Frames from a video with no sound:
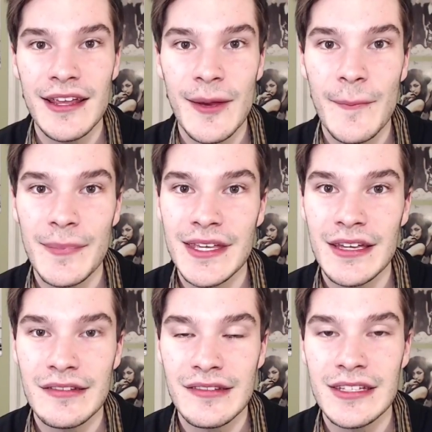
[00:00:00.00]
a.m.
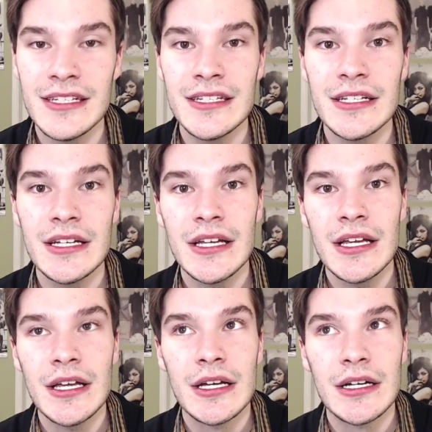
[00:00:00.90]
PST,
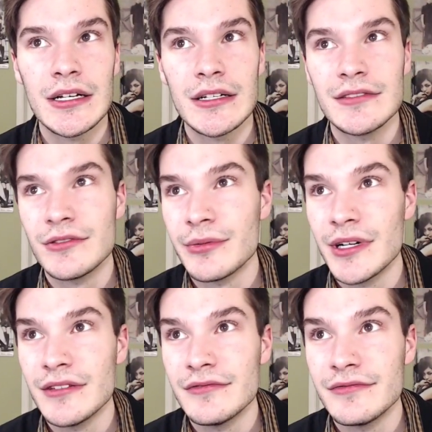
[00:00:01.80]

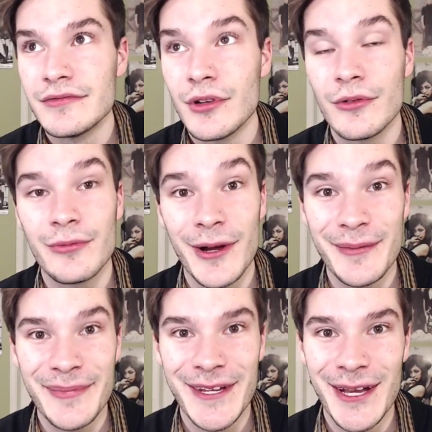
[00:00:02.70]
12, no, 1
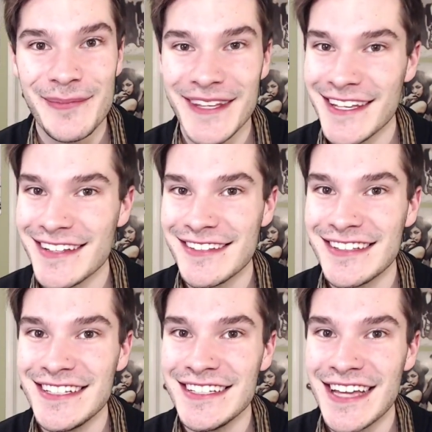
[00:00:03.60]
p.m.
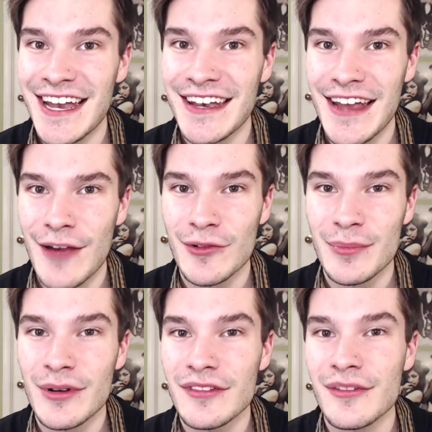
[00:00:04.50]
EST, and I will
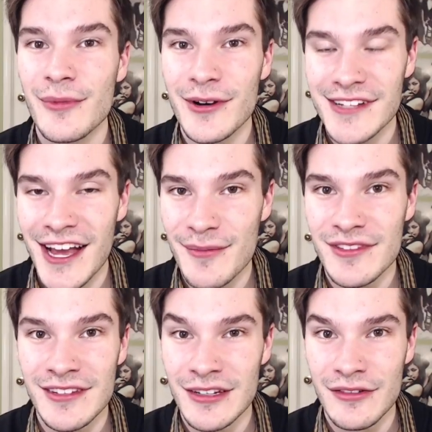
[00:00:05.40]
put some more times
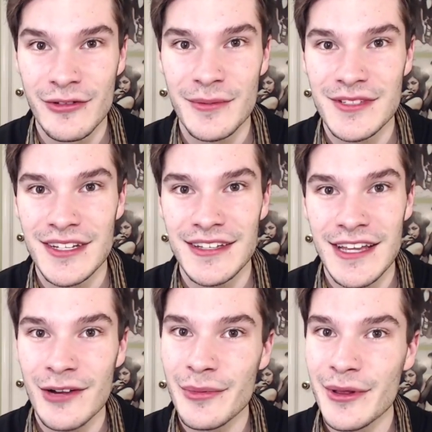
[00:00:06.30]
in the description
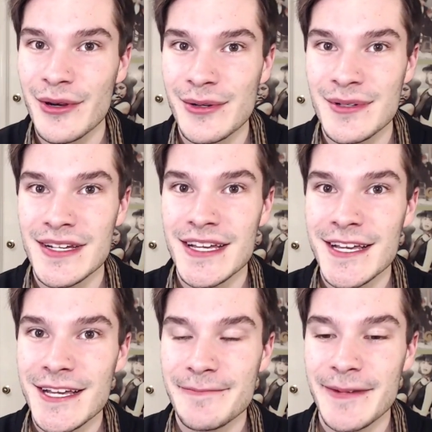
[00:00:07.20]
down below.
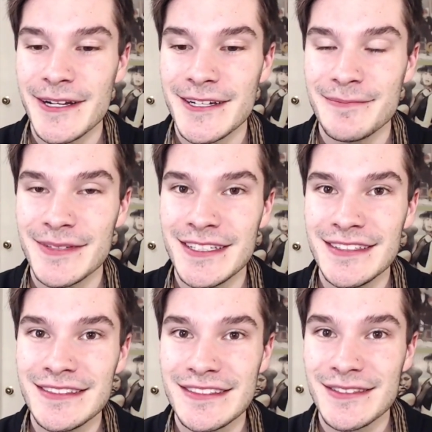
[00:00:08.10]
But
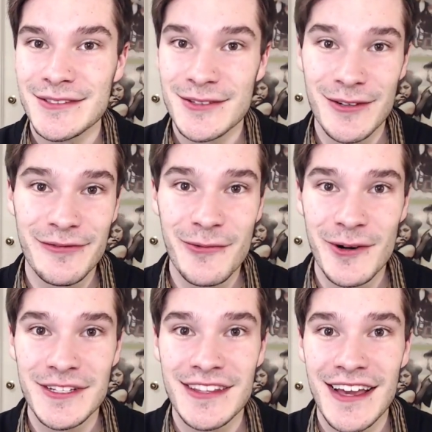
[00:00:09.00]
please look
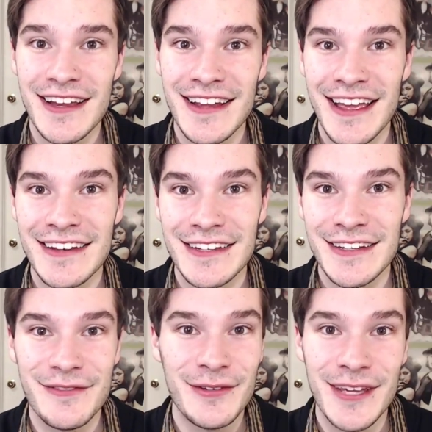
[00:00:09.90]
forward to that, and
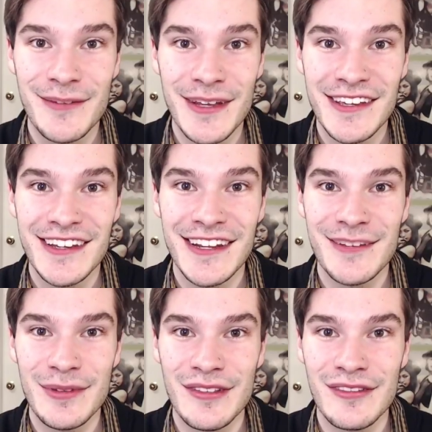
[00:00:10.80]
if you can make it, it'd
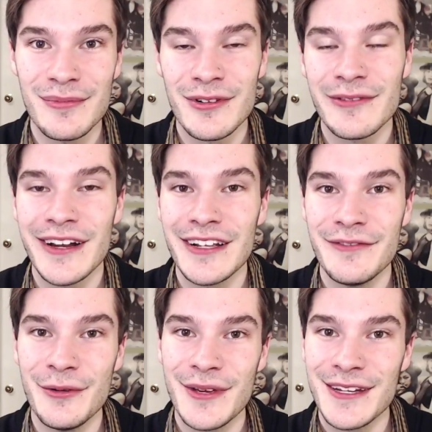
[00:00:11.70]
be super great if
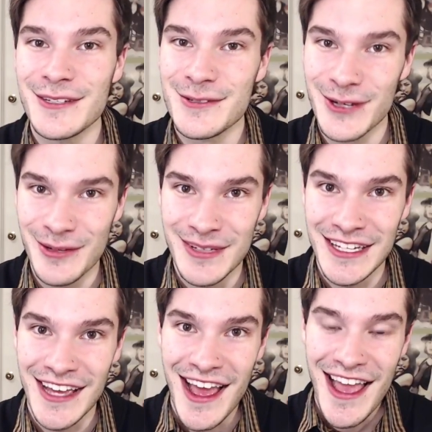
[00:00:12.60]
you can join
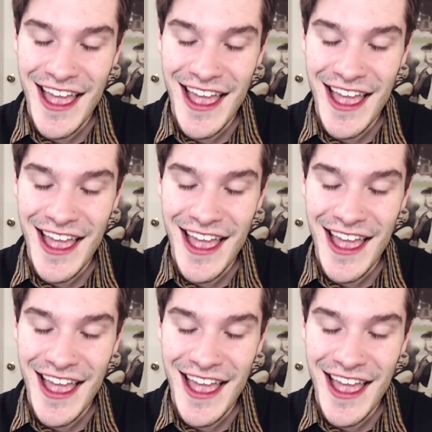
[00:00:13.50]
me.